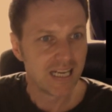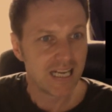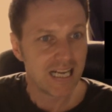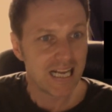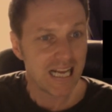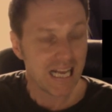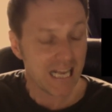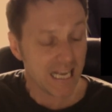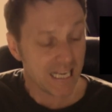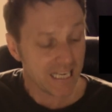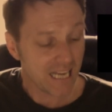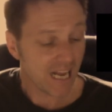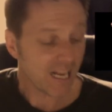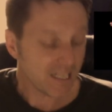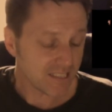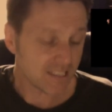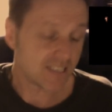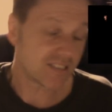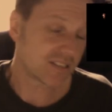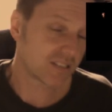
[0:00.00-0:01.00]
It
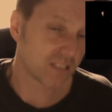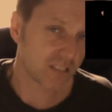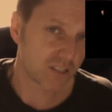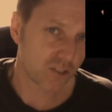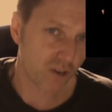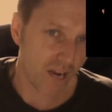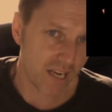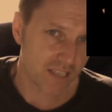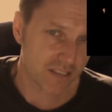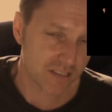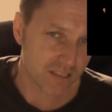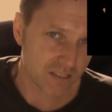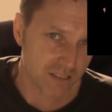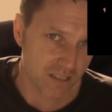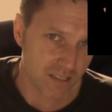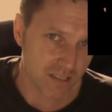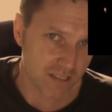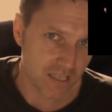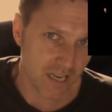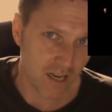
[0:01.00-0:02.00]
has its detractors,
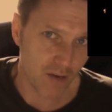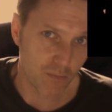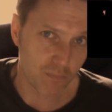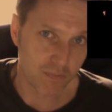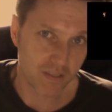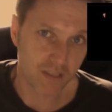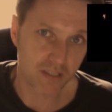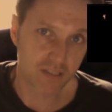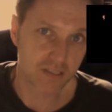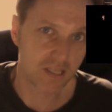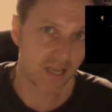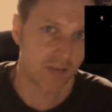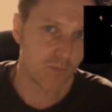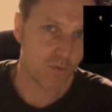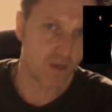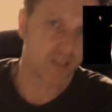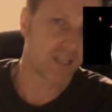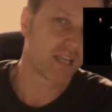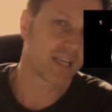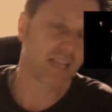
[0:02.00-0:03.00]
this album, in the same
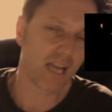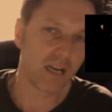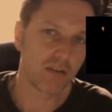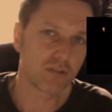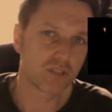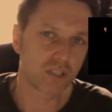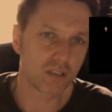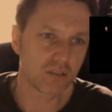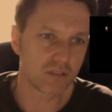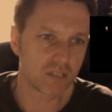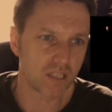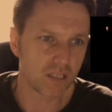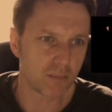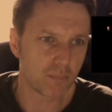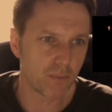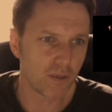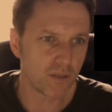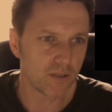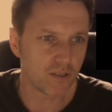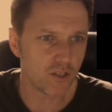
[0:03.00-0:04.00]
way that Guacho did,
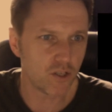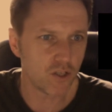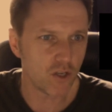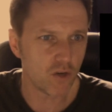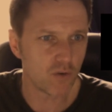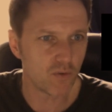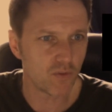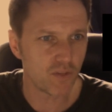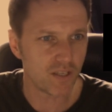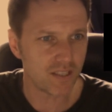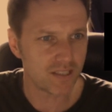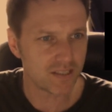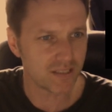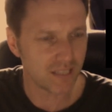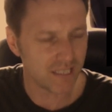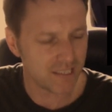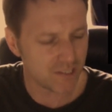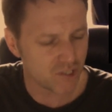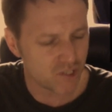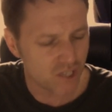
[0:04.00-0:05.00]
but
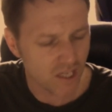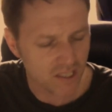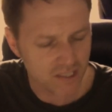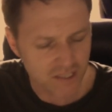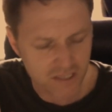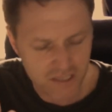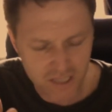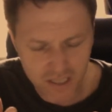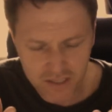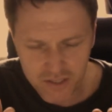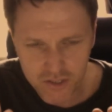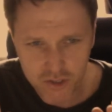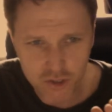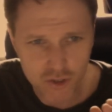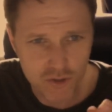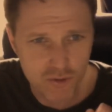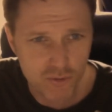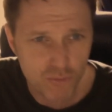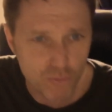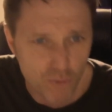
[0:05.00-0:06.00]
it just does
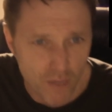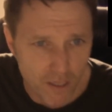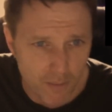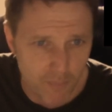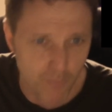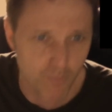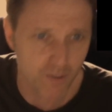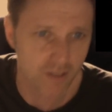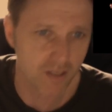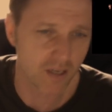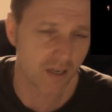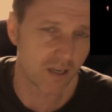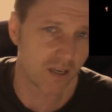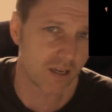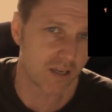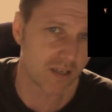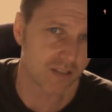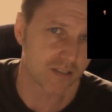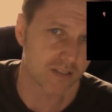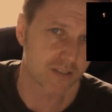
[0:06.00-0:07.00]
drip with
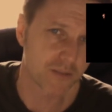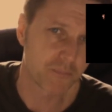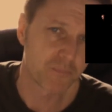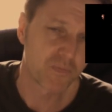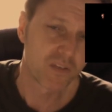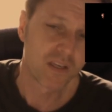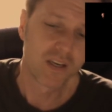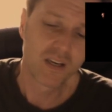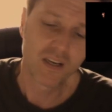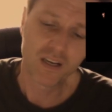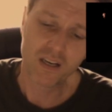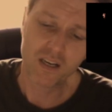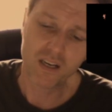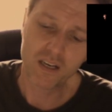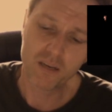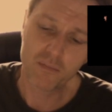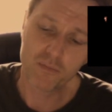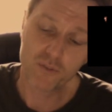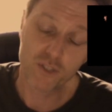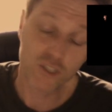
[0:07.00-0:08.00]
class.
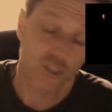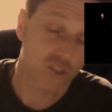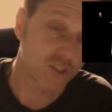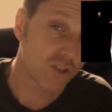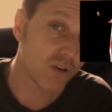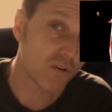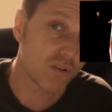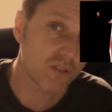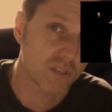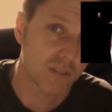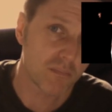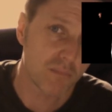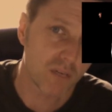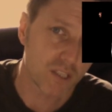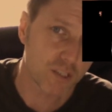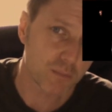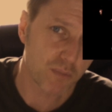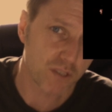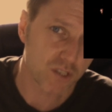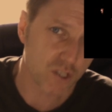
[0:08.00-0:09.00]
The songs are
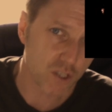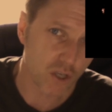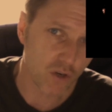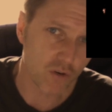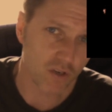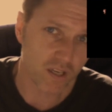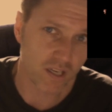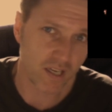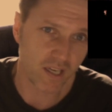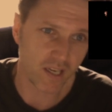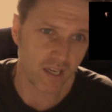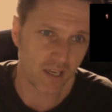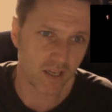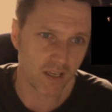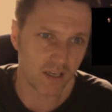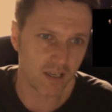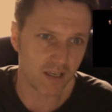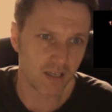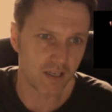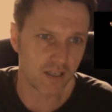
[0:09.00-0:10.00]
much, much longer here
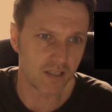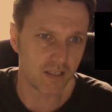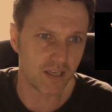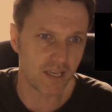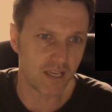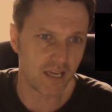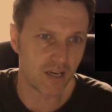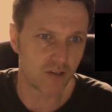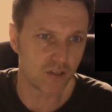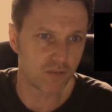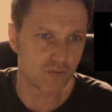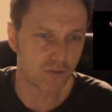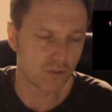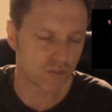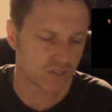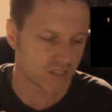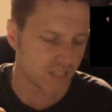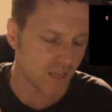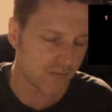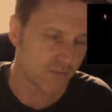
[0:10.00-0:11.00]
now. You've got
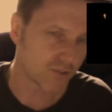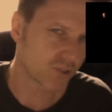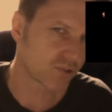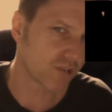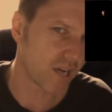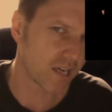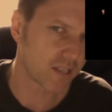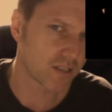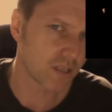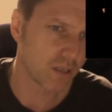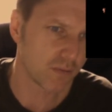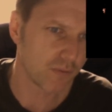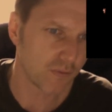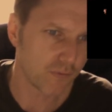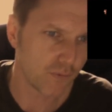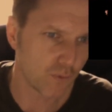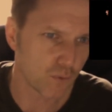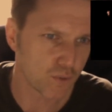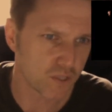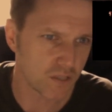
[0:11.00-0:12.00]
7 tracks over
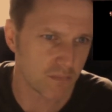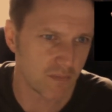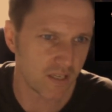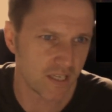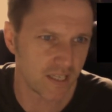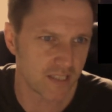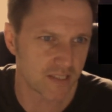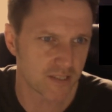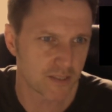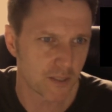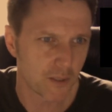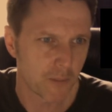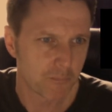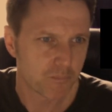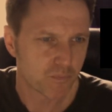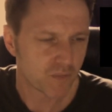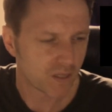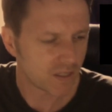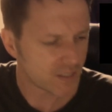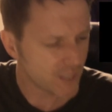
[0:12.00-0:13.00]
40 minutes,
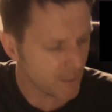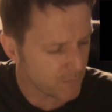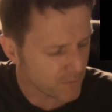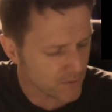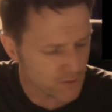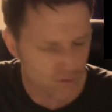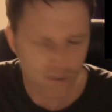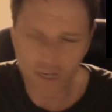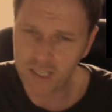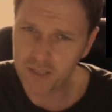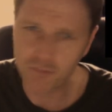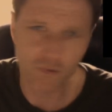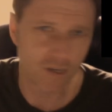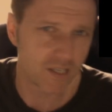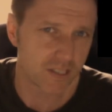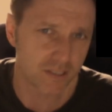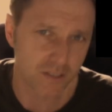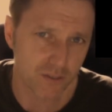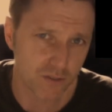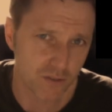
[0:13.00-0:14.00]
a couple of the tracks running
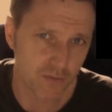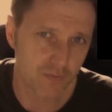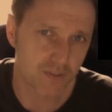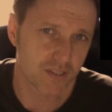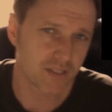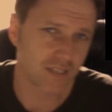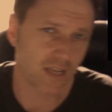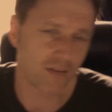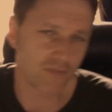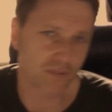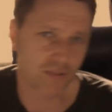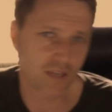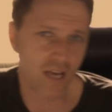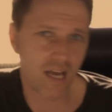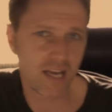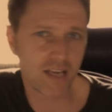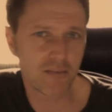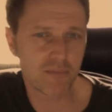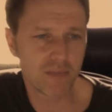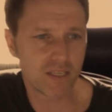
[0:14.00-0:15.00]
to sort of
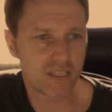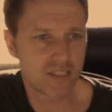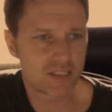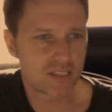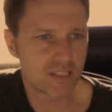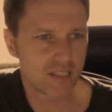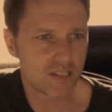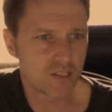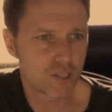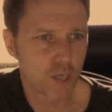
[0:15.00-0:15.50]
7-8 minutes each.